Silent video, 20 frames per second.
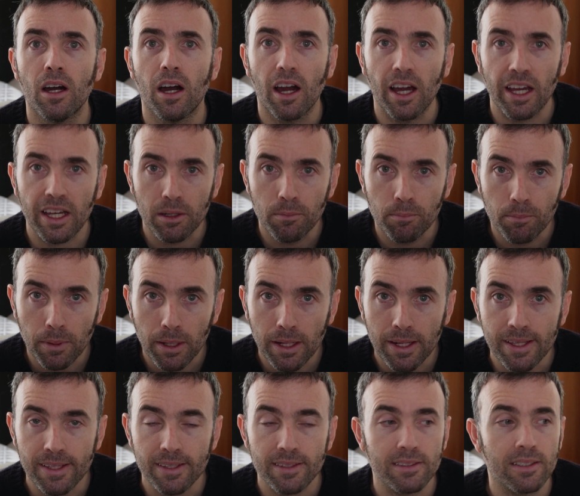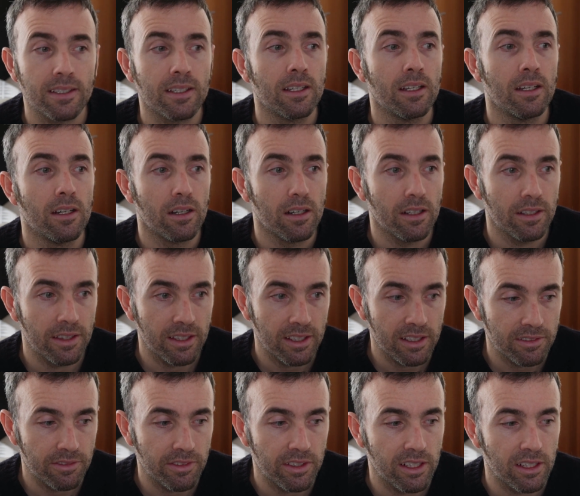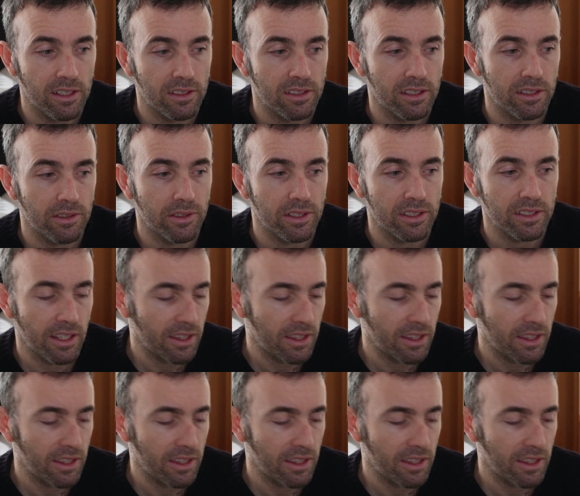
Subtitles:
I complete on this video series.